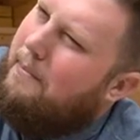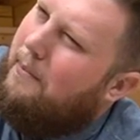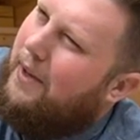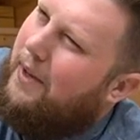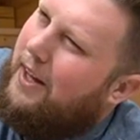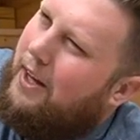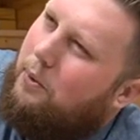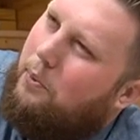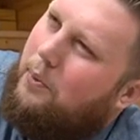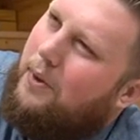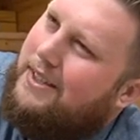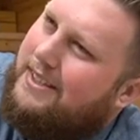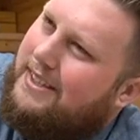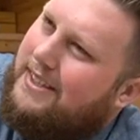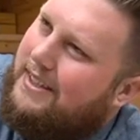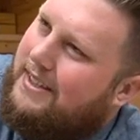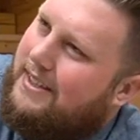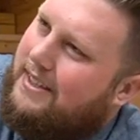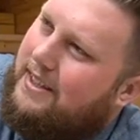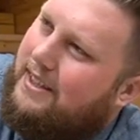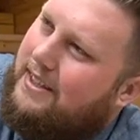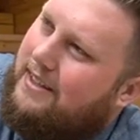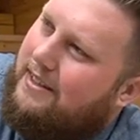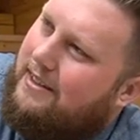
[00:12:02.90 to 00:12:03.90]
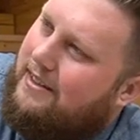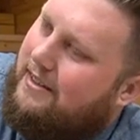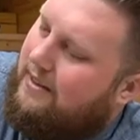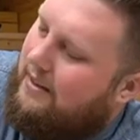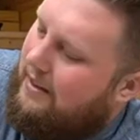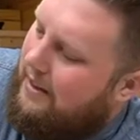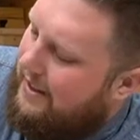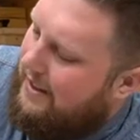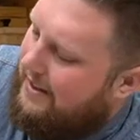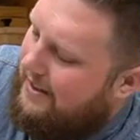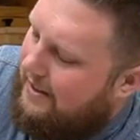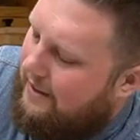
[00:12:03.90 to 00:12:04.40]
like, once it's,
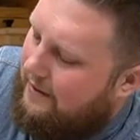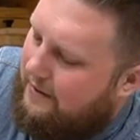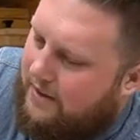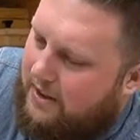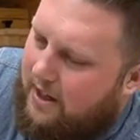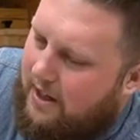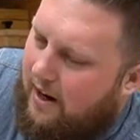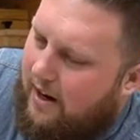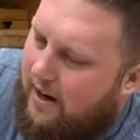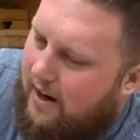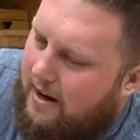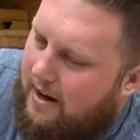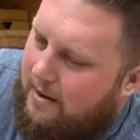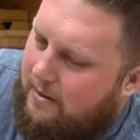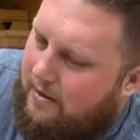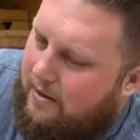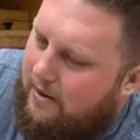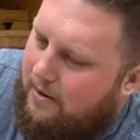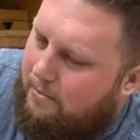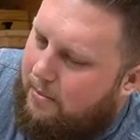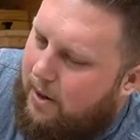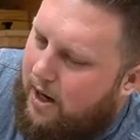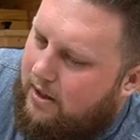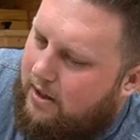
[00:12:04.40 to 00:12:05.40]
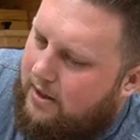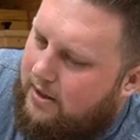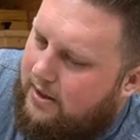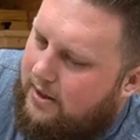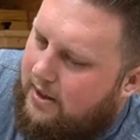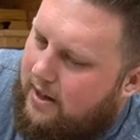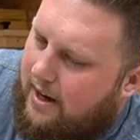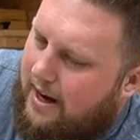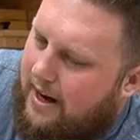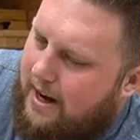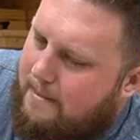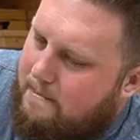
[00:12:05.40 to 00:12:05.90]
this stuff's gone, the Barge is
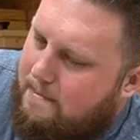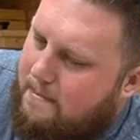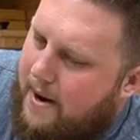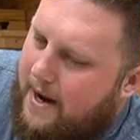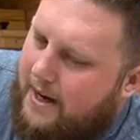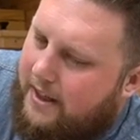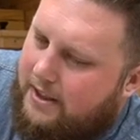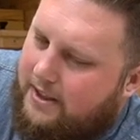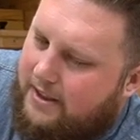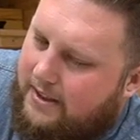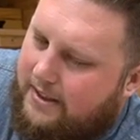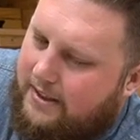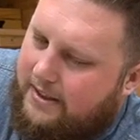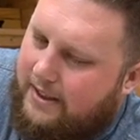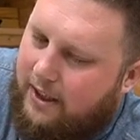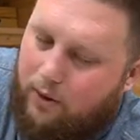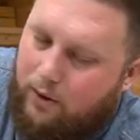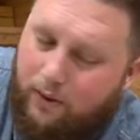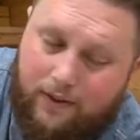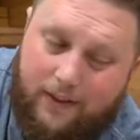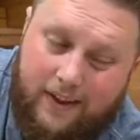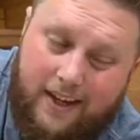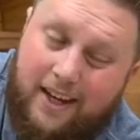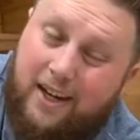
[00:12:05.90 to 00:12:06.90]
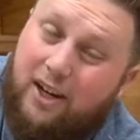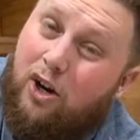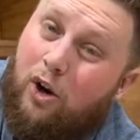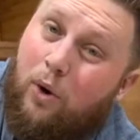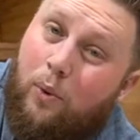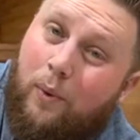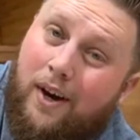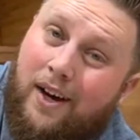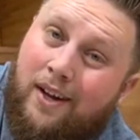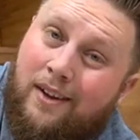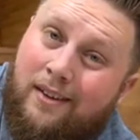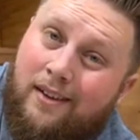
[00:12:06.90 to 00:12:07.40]
gone, I might just stick with
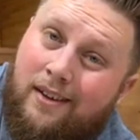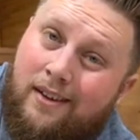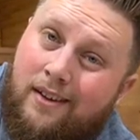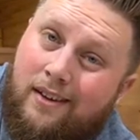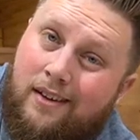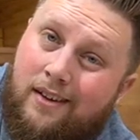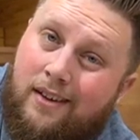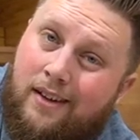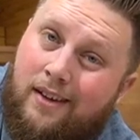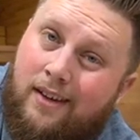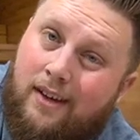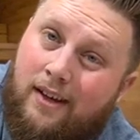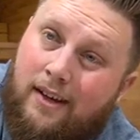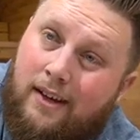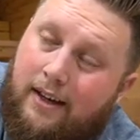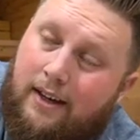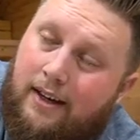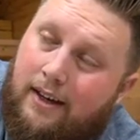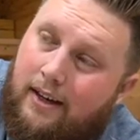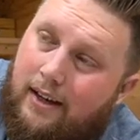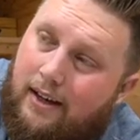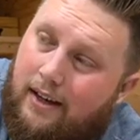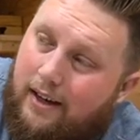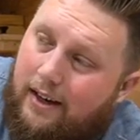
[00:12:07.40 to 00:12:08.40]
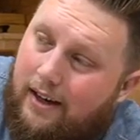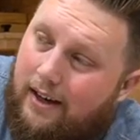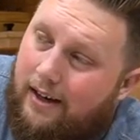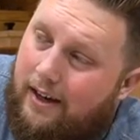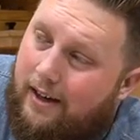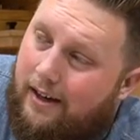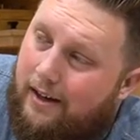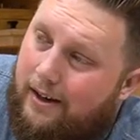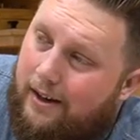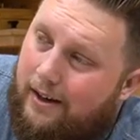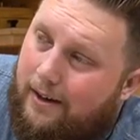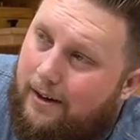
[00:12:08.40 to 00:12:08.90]
Eco-Weld.
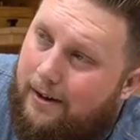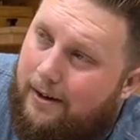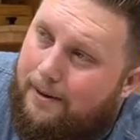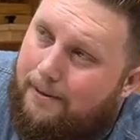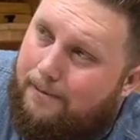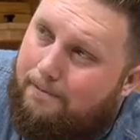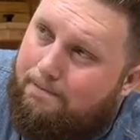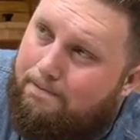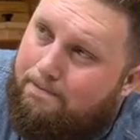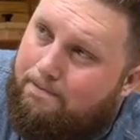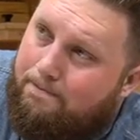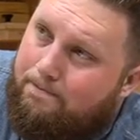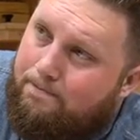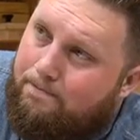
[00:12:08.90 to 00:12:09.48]
Um...